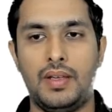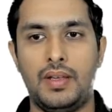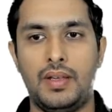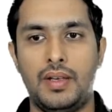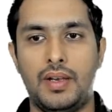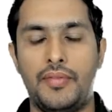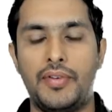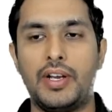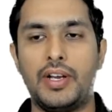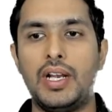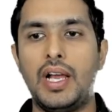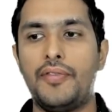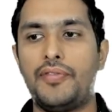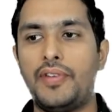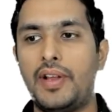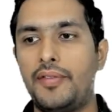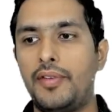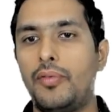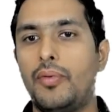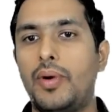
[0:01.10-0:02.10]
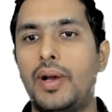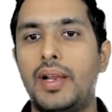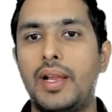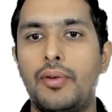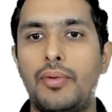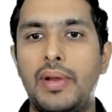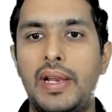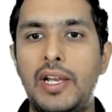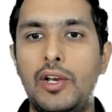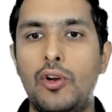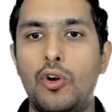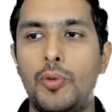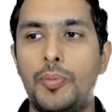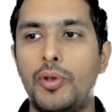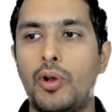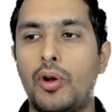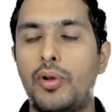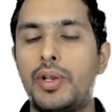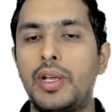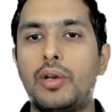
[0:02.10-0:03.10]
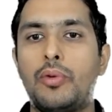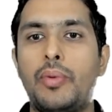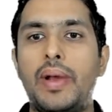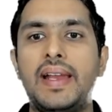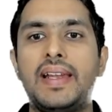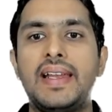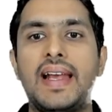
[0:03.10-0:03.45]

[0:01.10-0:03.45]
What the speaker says: Very good afternoon everyone. I really hope you all doing great